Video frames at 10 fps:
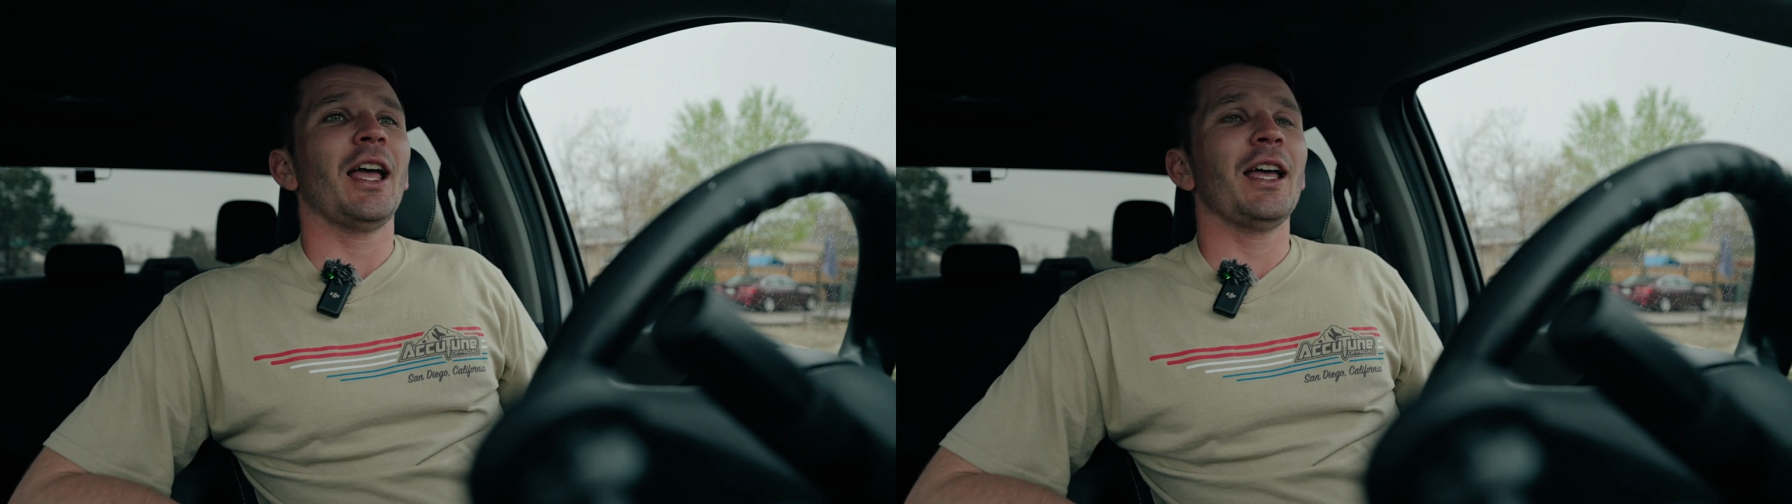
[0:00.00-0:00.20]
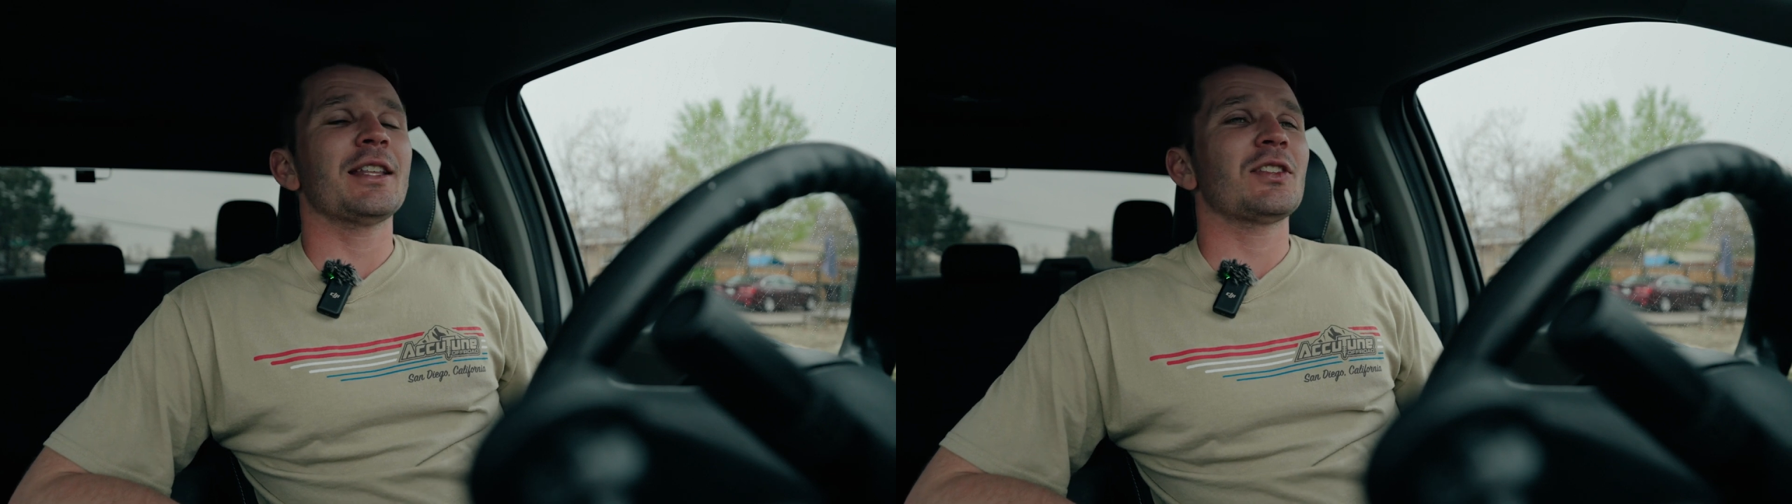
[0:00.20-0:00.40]

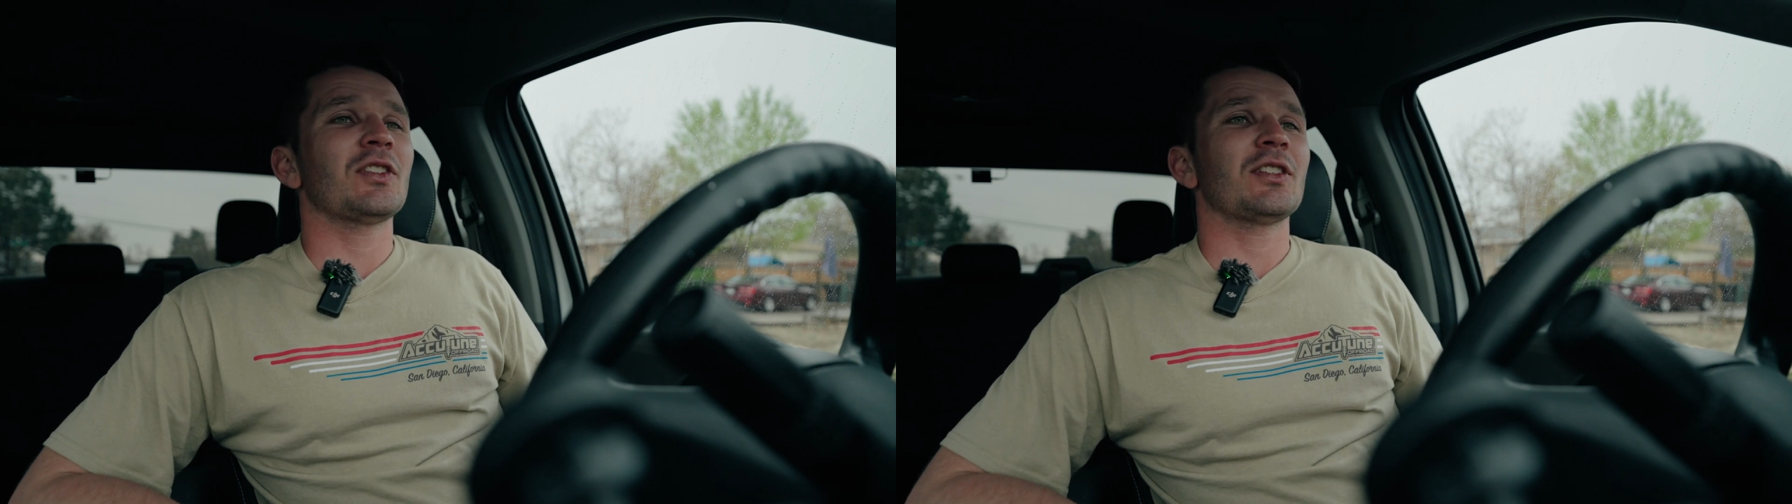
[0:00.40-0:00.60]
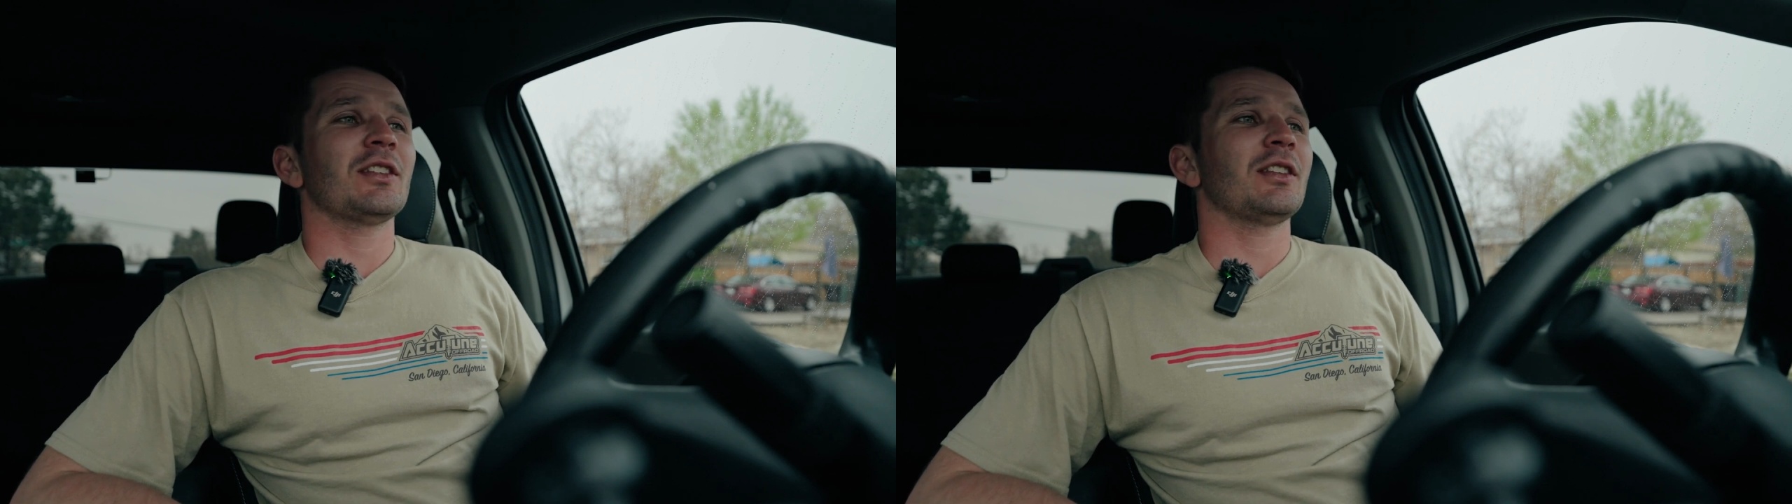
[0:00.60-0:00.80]

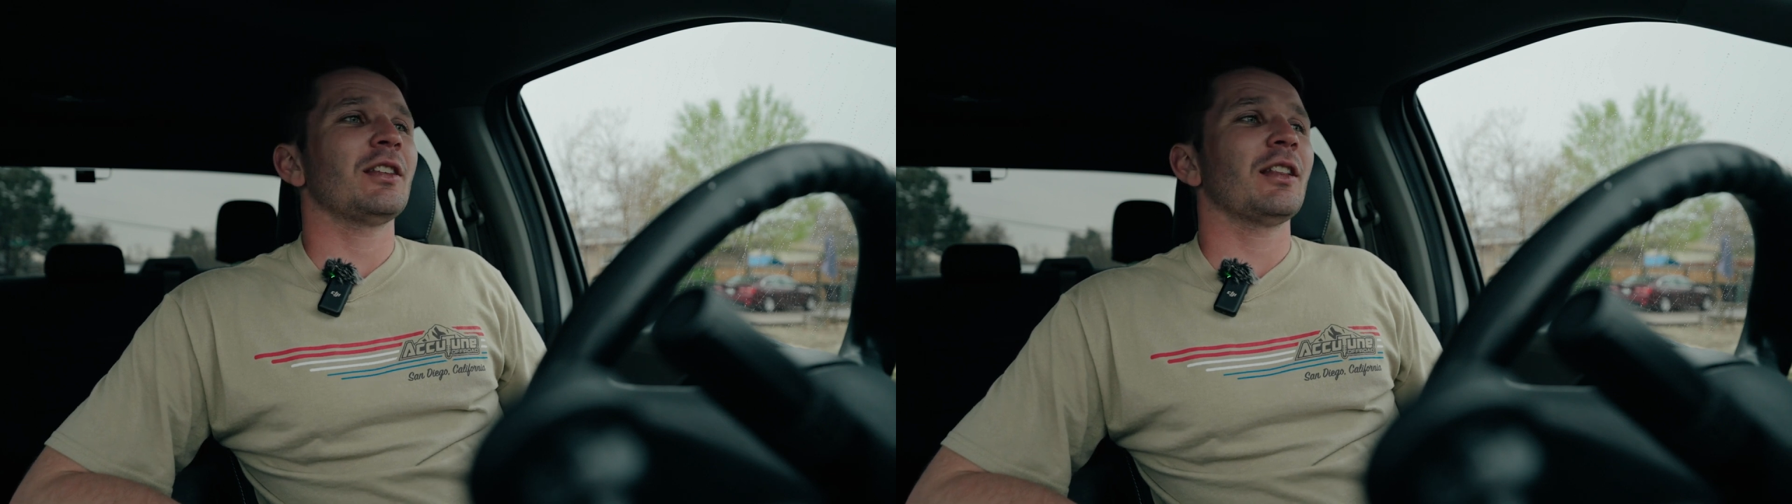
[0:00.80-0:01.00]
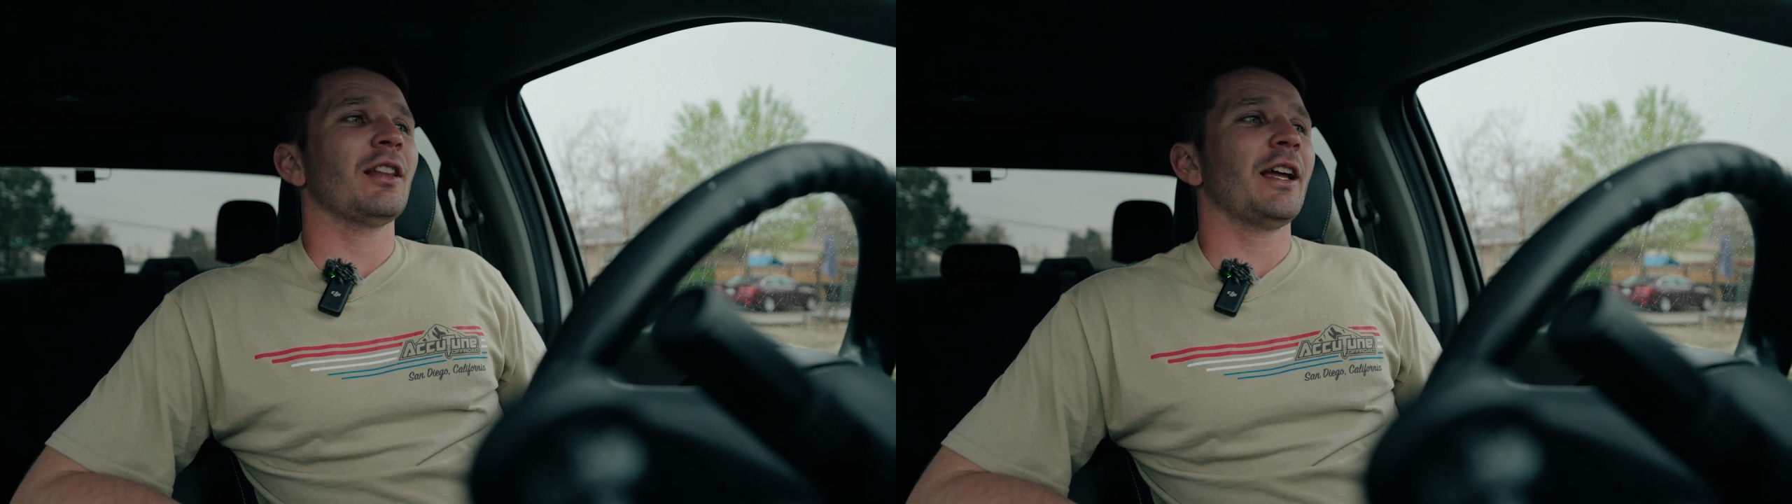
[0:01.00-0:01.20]
it's
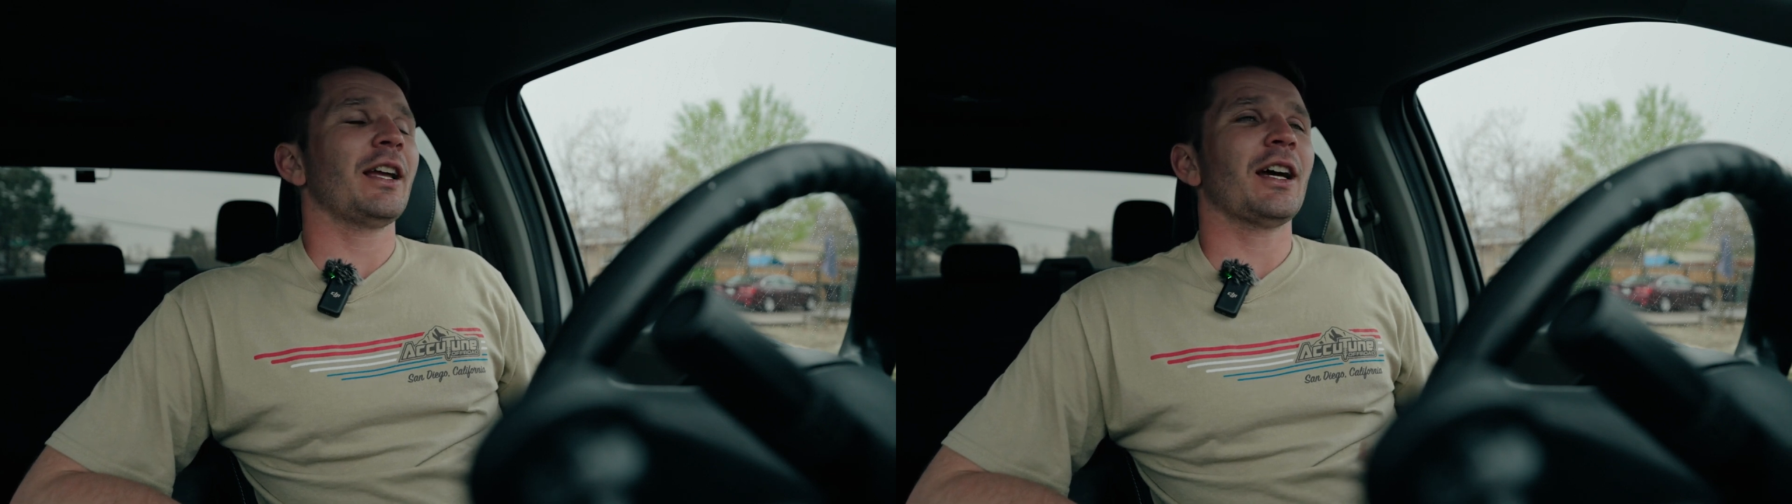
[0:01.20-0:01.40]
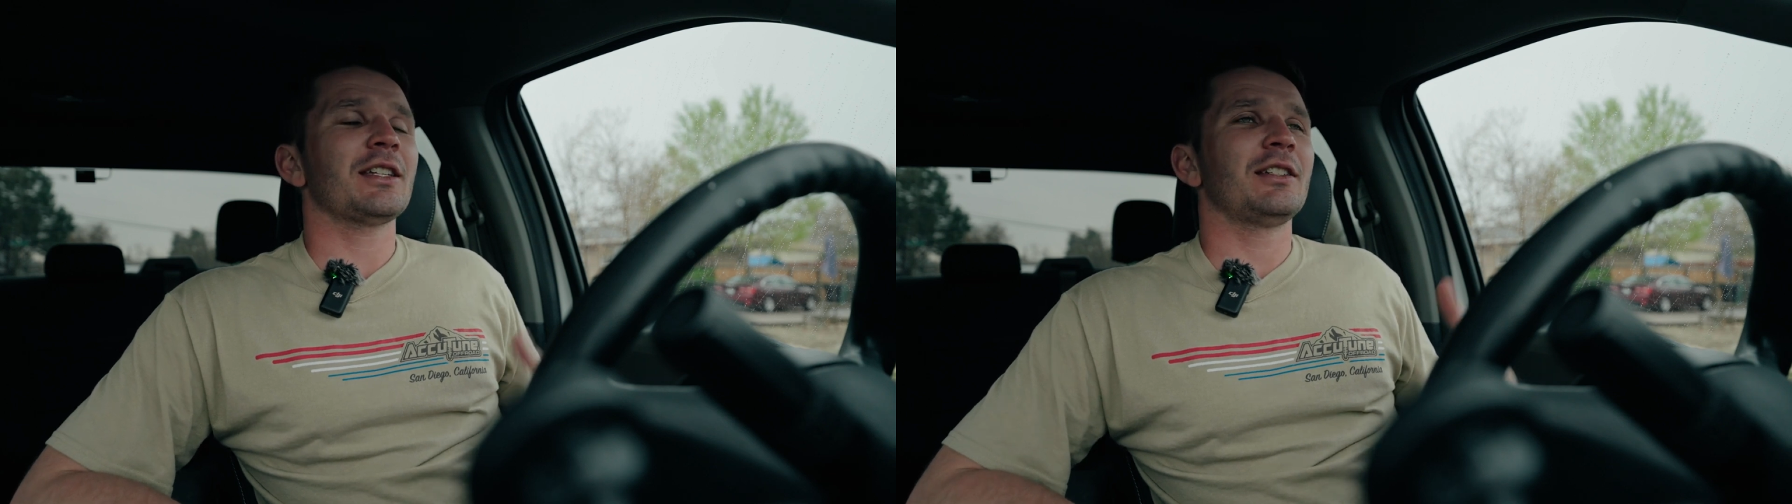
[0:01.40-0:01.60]

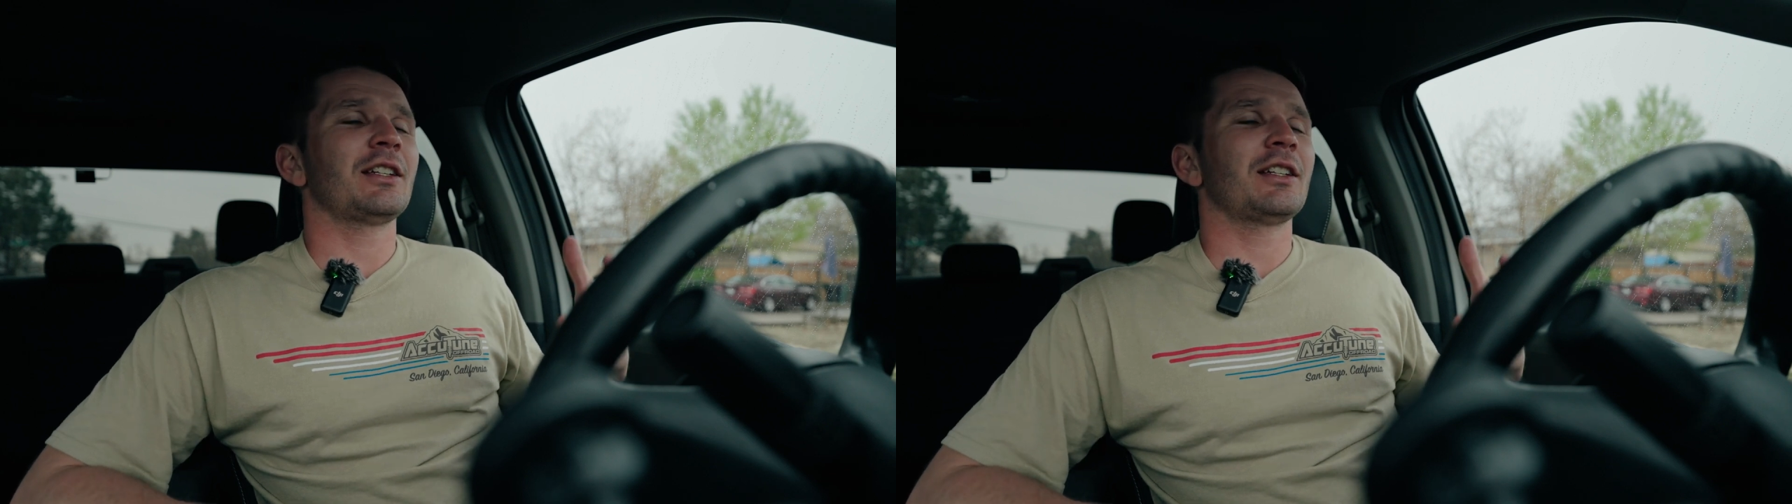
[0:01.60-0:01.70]
like a